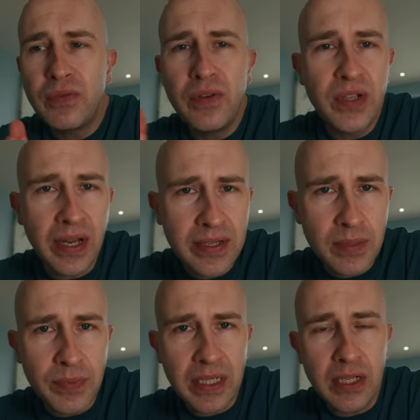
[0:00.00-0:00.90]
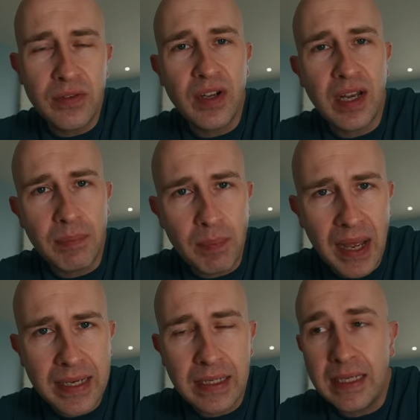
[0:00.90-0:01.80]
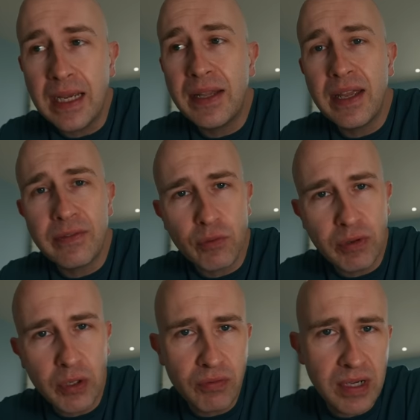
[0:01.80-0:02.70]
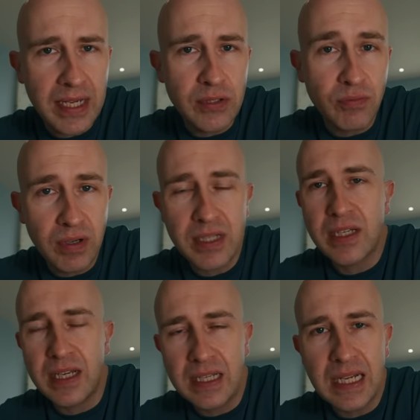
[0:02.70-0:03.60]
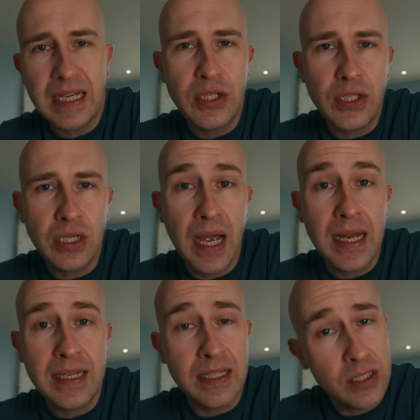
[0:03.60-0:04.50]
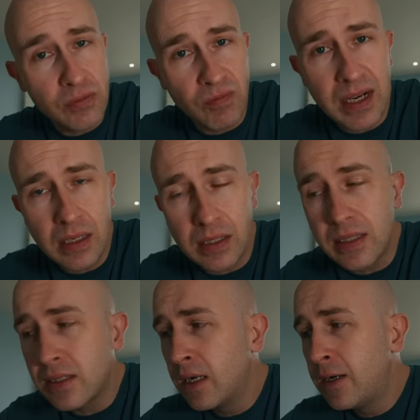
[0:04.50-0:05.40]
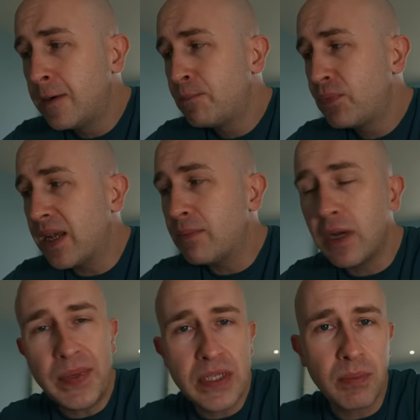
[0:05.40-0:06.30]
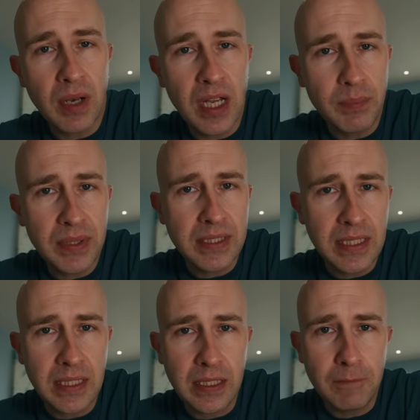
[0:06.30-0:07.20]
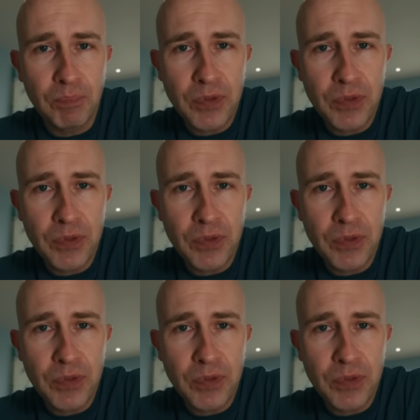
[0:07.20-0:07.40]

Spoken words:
if you've done something and you've done it badly, and therefore it creates risk and danger and it's reckless, there might be some liability here.